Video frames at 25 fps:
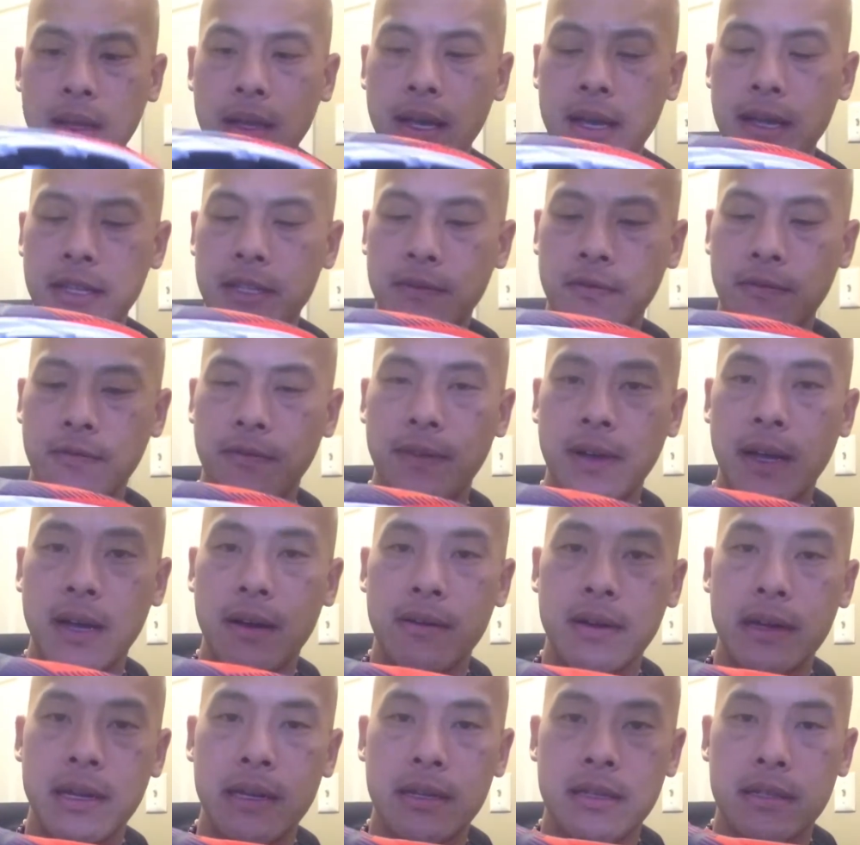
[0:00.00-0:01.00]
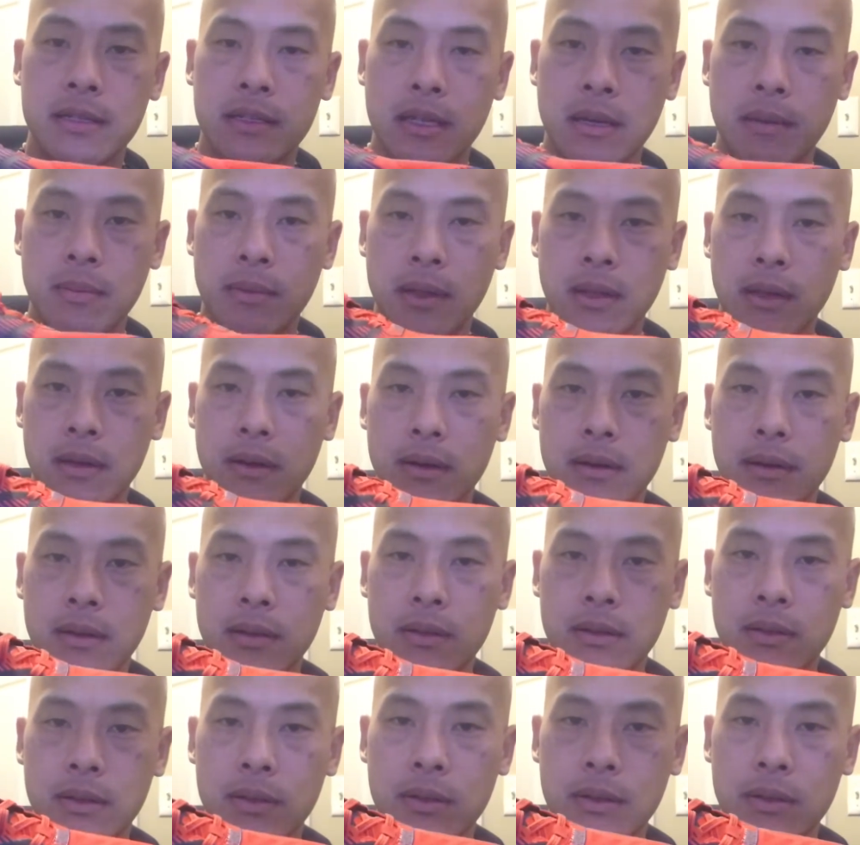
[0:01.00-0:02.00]
it's very similar
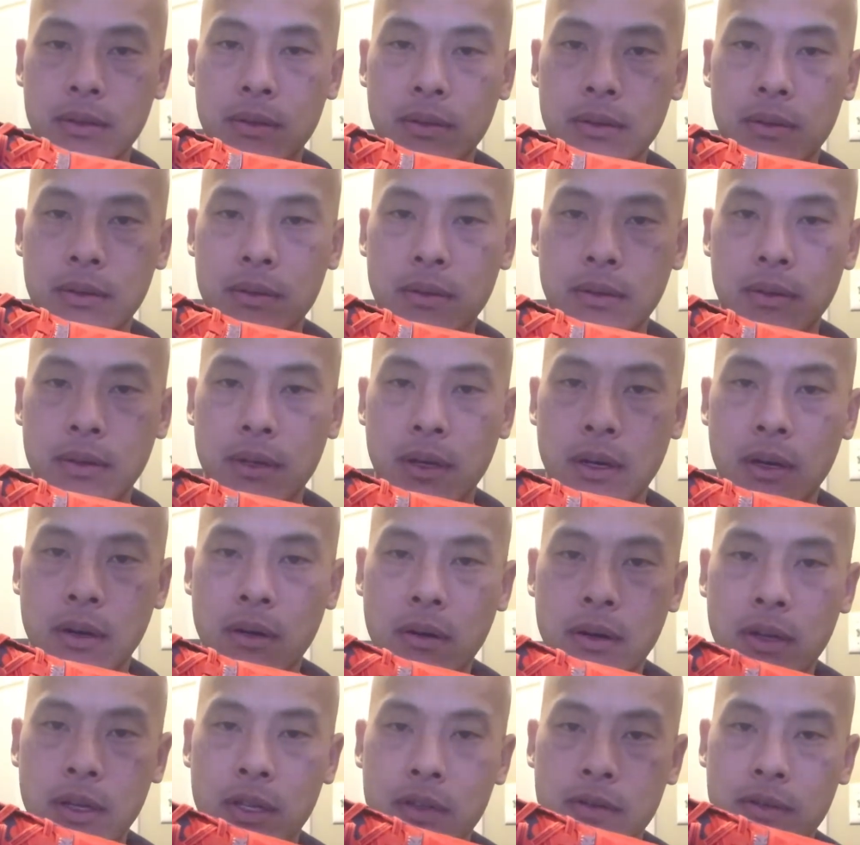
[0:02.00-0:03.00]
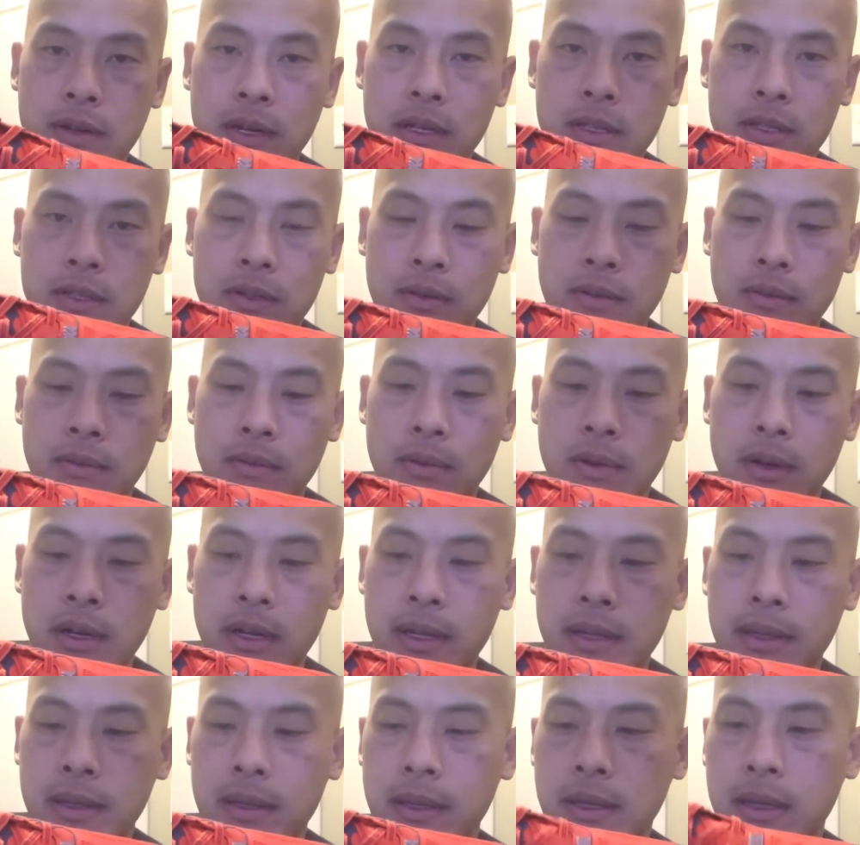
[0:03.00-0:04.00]
to the Hoka Tracer
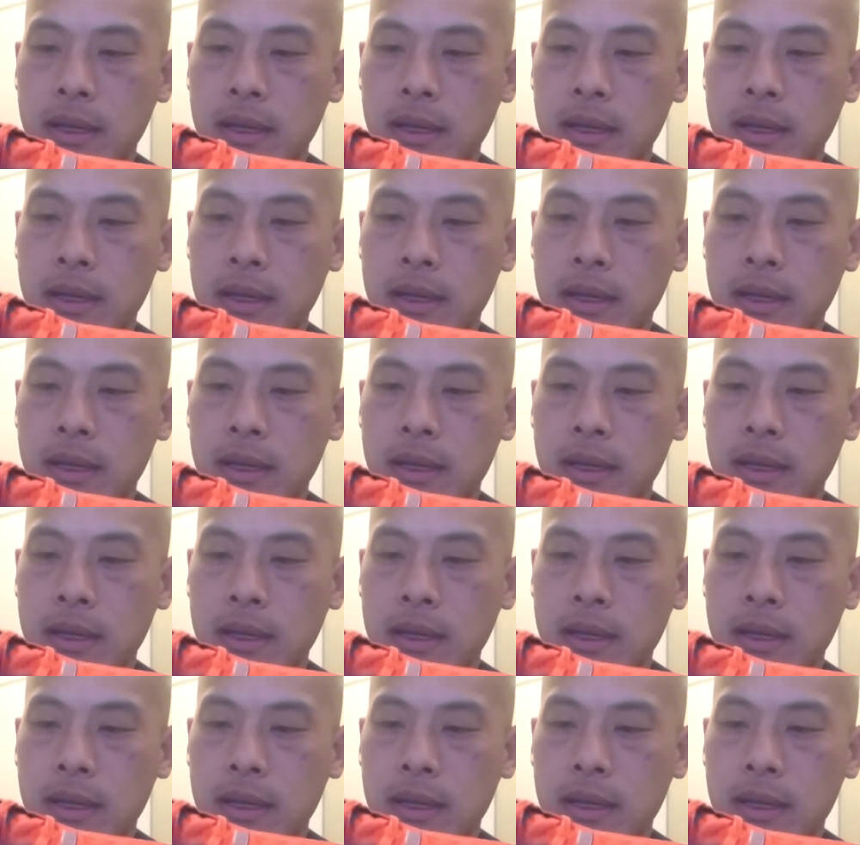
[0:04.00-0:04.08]
1,